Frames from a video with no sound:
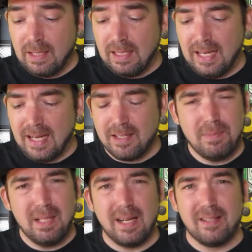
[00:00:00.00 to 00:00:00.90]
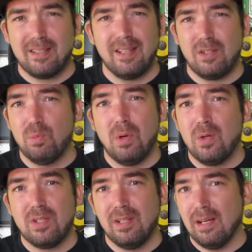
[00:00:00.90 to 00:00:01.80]
He had something like 6
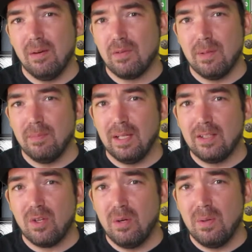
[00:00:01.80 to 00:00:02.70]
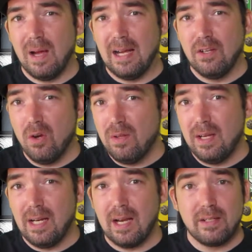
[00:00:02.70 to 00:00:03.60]
malts in there or something. So I know that
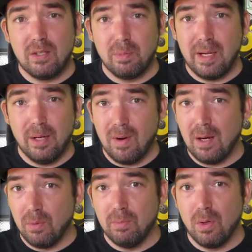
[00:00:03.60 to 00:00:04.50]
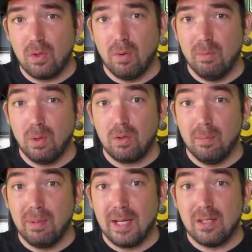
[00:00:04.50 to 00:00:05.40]
he likes to play around with malt
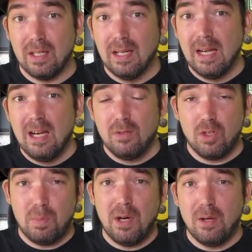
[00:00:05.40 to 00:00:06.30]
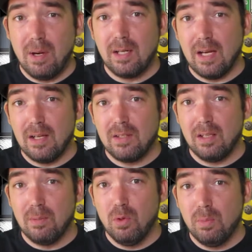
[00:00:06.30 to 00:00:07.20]
complexity. Just bear in mind, guys, that
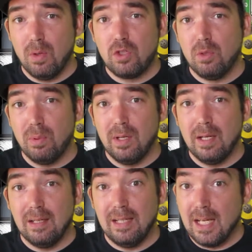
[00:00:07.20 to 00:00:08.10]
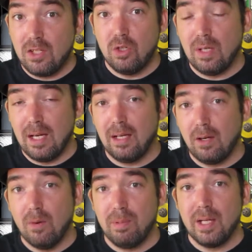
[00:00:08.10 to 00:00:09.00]
the more malts you put in, yes, you can get
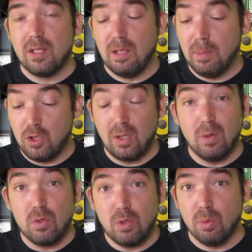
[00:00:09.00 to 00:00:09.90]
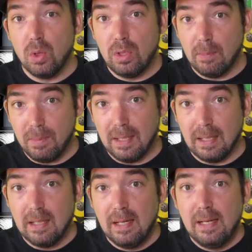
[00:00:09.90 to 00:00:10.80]
complexity, but you can also ruin the
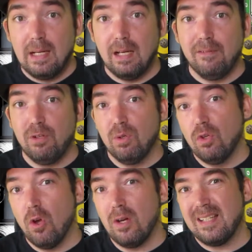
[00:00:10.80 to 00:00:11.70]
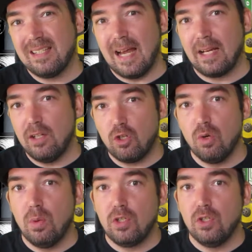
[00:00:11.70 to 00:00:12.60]
beer if you're not exactly sure
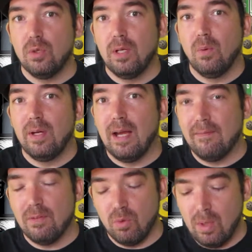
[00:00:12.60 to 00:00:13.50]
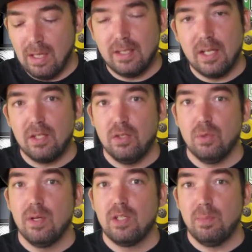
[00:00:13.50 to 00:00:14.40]
what you're doing or you haven't really tested your
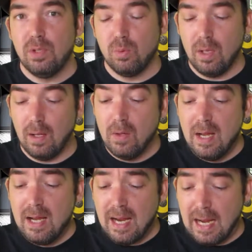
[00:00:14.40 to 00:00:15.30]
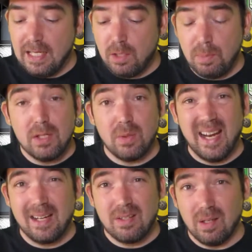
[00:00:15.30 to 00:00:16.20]
recipes well. And his beers are
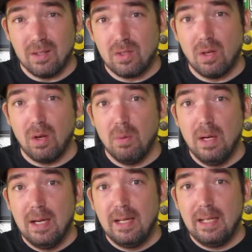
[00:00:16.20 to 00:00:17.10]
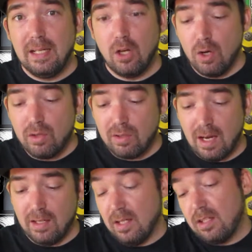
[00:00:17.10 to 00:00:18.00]
excellent. So he goes,
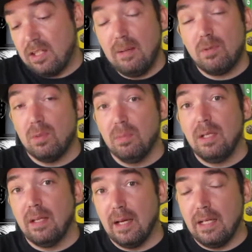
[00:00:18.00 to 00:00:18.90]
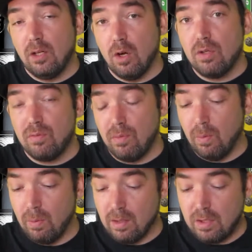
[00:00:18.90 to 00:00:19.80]
it seems to me that he goes for
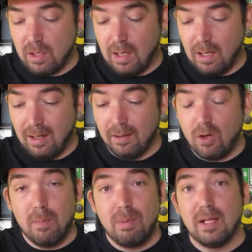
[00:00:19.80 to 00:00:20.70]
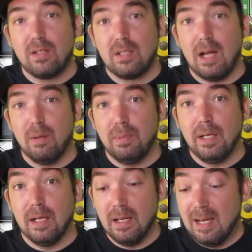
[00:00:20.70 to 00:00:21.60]
this complex style
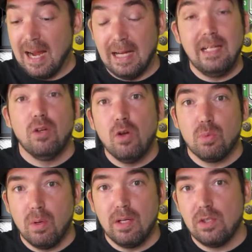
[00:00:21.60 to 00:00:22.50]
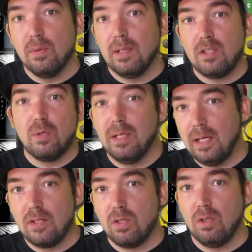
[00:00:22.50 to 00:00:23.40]
beer, and he knows what he's doing, so he
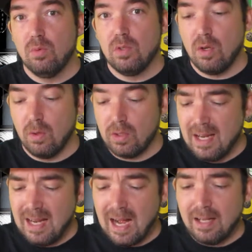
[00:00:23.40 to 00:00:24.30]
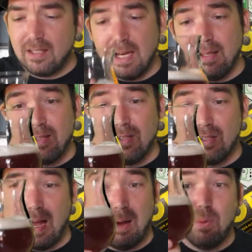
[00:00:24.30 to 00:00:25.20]
gets a good result. I'd say this is,
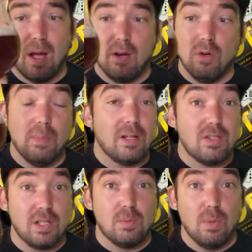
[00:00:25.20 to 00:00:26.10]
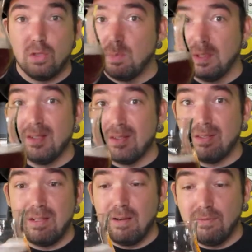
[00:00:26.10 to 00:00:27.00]
I don't know about 6 malts, but this is
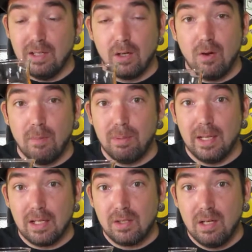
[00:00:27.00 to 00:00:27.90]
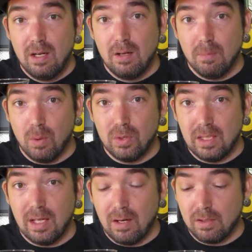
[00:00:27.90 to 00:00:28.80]
definitely a complex malty
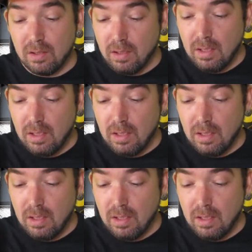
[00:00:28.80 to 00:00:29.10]
character.